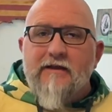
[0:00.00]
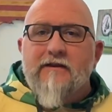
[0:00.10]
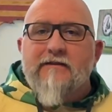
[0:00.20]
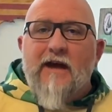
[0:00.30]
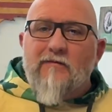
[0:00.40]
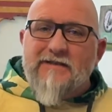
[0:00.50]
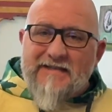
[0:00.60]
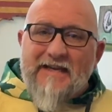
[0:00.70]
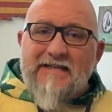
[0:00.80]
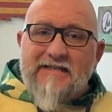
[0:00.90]
that was
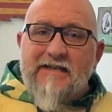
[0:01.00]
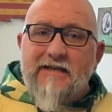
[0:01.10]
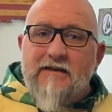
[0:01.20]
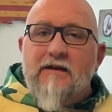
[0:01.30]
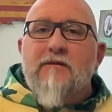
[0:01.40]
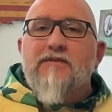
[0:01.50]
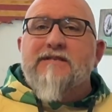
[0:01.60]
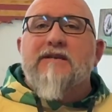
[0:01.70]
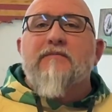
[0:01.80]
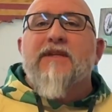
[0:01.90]
easy, but
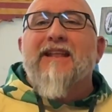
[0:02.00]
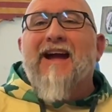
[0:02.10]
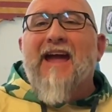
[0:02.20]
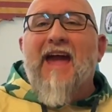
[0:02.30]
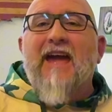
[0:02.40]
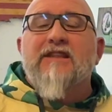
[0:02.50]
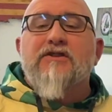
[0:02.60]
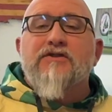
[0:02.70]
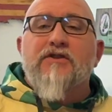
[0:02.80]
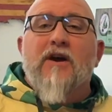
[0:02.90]
something I
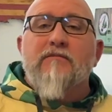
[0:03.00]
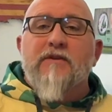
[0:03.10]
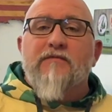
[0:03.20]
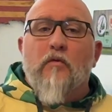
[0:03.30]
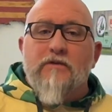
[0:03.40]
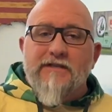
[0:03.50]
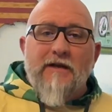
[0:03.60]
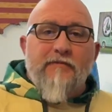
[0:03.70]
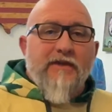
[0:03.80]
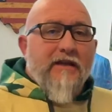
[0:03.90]
hadn't done before,
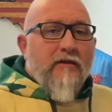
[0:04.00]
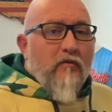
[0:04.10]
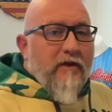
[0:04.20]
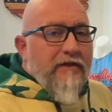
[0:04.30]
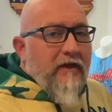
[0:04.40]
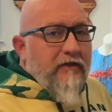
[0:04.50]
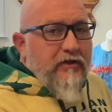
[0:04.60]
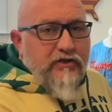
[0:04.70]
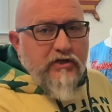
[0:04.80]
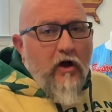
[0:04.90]
something with
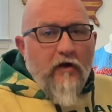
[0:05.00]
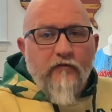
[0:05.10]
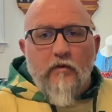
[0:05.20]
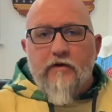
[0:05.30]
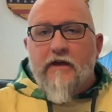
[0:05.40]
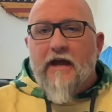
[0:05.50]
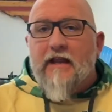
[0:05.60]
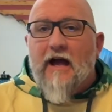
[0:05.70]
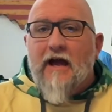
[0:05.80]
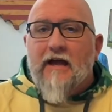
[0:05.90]
the software
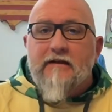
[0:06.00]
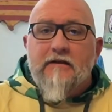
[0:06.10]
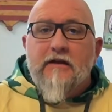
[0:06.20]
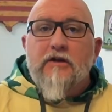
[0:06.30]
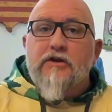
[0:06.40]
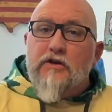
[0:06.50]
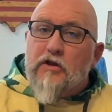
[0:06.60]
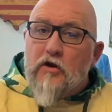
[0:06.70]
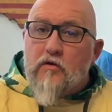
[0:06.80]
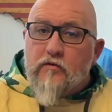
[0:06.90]
that I could
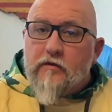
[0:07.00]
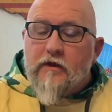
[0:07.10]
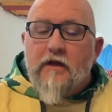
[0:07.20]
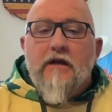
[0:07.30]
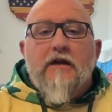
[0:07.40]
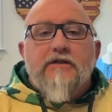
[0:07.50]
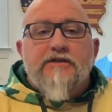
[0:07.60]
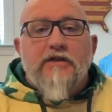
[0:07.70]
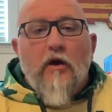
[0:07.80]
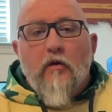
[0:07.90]
learn.
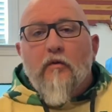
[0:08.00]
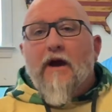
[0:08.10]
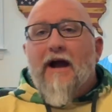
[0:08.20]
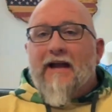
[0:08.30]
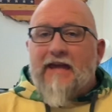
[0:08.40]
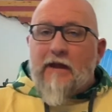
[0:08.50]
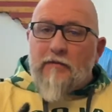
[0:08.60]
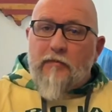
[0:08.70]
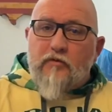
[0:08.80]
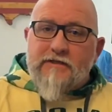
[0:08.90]
So I came
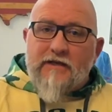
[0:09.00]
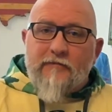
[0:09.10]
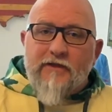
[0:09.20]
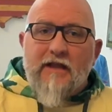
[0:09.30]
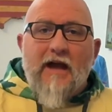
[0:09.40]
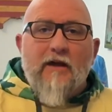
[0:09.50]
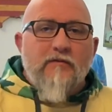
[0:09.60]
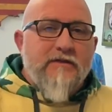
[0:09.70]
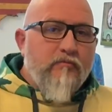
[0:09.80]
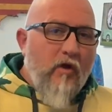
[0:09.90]
up with something. I
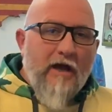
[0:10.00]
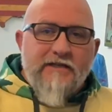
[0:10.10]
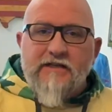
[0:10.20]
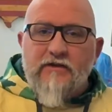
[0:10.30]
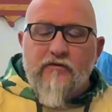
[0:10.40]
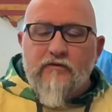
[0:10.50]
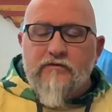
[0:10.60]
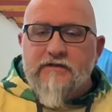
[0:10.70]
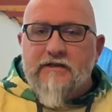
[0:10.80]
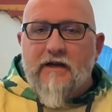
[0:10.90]
was browsing
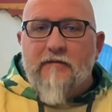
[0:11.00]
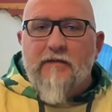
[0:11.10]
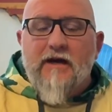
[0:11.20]
through some